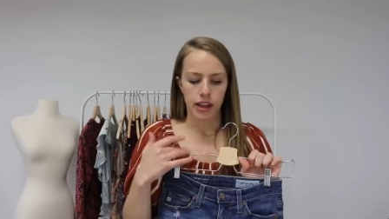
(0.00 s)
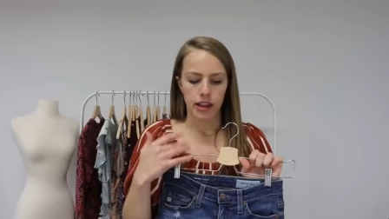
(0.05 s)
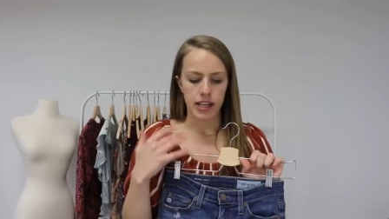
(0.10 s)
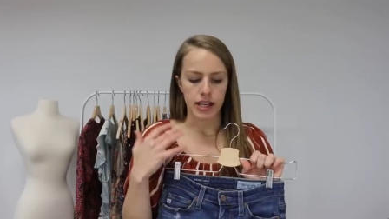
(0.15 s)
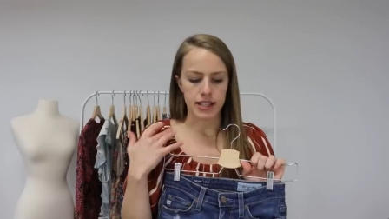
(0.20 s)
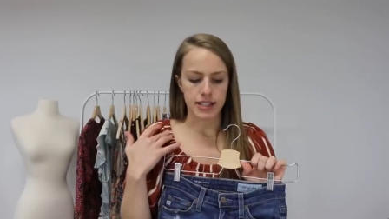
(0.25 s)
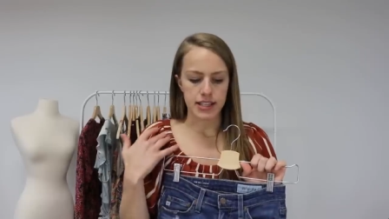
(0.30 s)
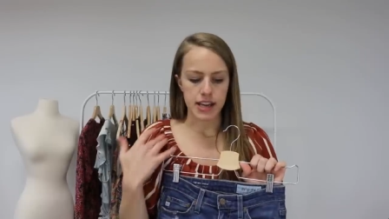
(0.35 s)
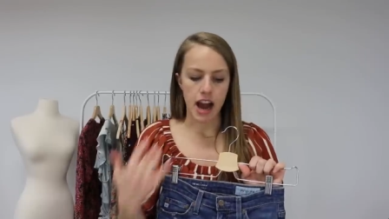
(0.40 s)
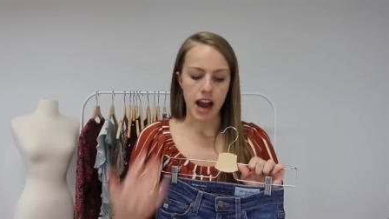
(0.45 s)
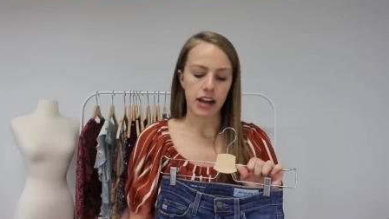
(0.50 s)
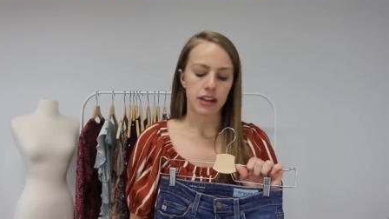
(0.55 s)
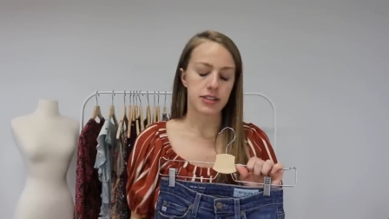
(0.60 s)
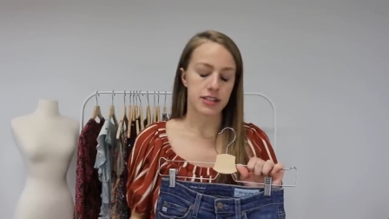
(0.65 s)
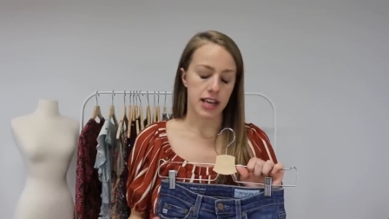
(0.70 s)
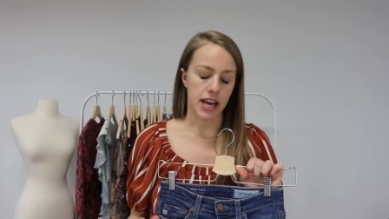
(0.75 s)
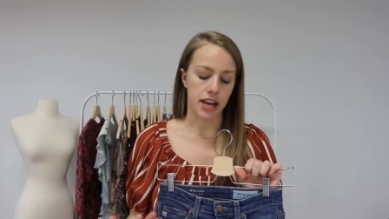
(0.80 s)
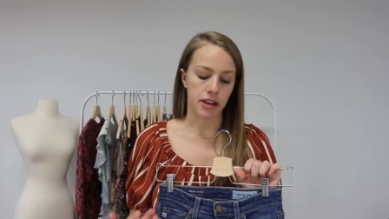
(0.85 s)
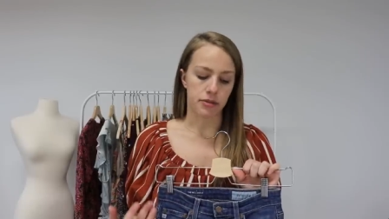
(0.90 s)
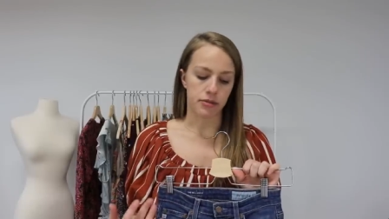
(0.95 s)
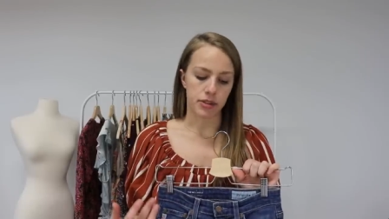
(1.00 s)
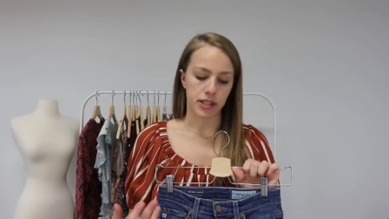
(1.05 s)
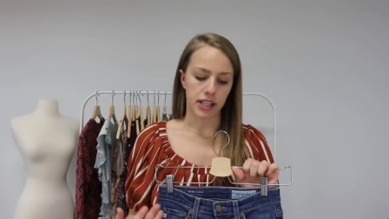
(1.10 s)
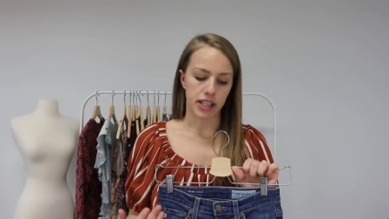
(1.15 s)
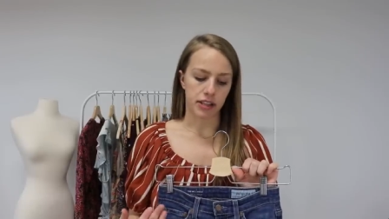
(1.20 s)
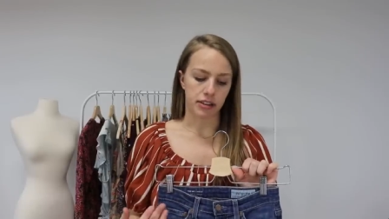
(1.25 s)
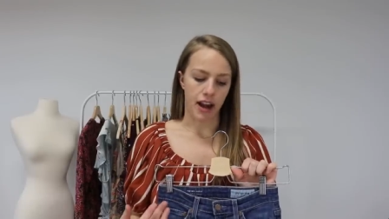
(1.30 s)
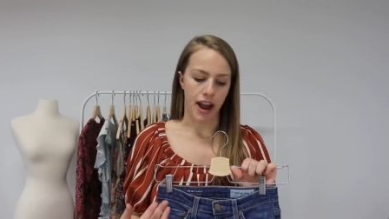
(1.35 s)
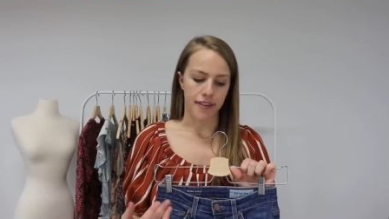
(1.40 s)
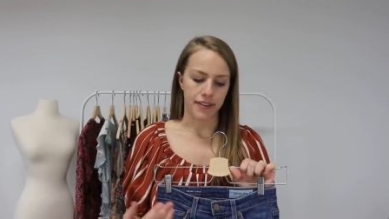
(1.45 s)
these styles that I
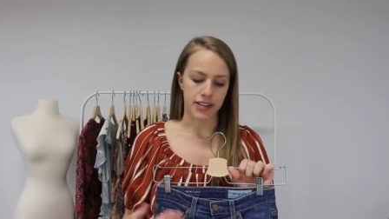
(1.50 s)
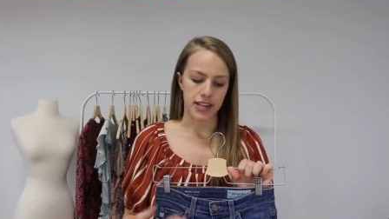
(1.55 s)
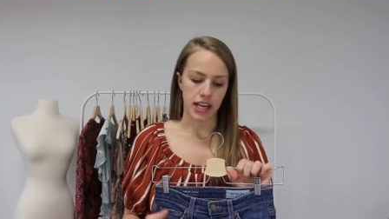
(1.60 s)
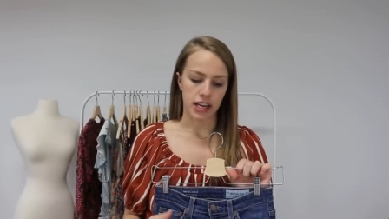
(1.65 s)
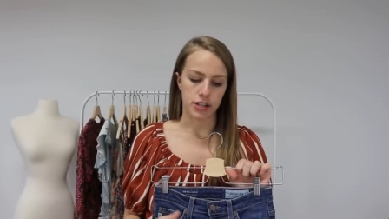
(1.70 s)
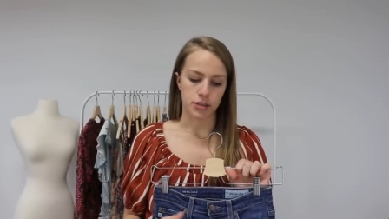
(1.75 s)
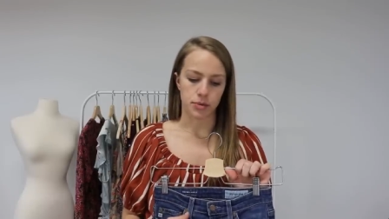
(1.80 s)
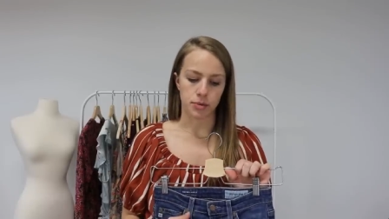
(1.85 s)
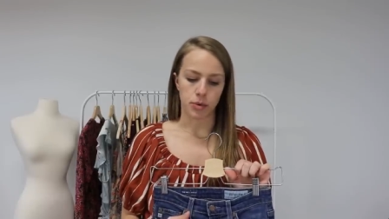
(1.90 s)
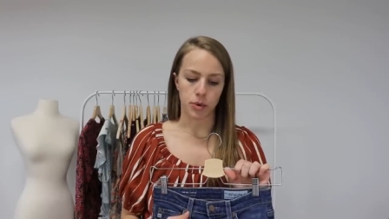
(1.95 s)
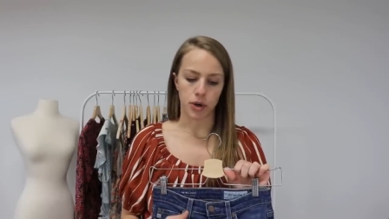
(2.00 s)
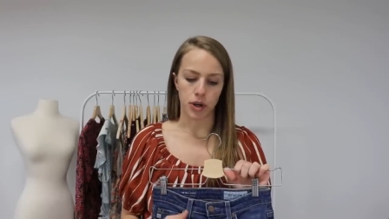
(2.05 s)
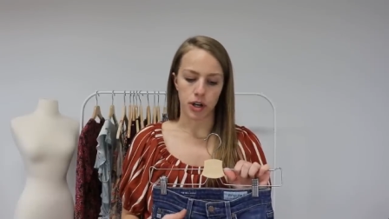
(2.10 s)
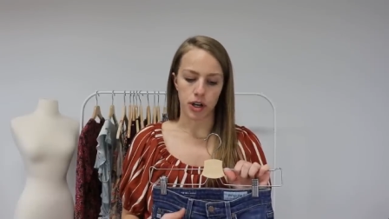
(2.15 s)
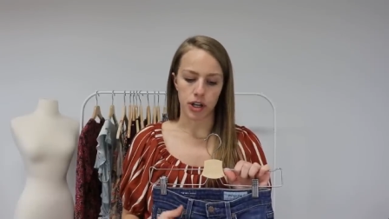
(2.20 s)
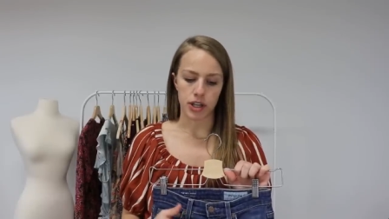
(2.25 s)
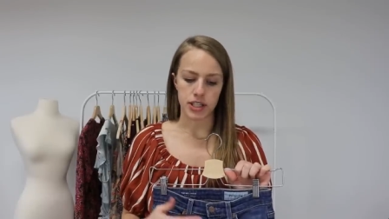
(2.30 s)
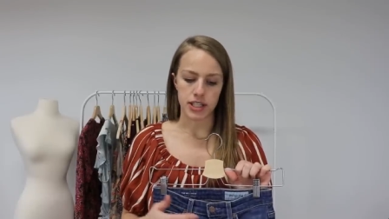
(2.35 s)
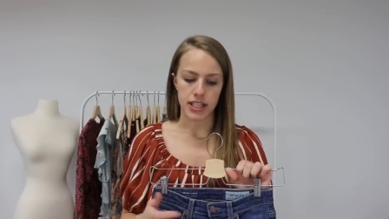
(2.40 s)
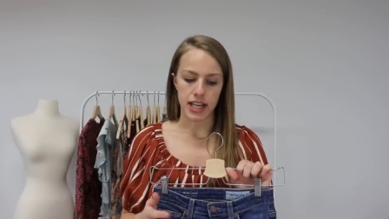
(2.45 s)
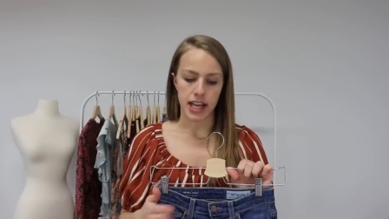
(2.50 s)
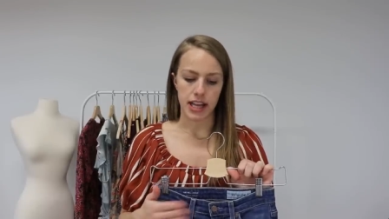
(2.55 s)
really gravitate towards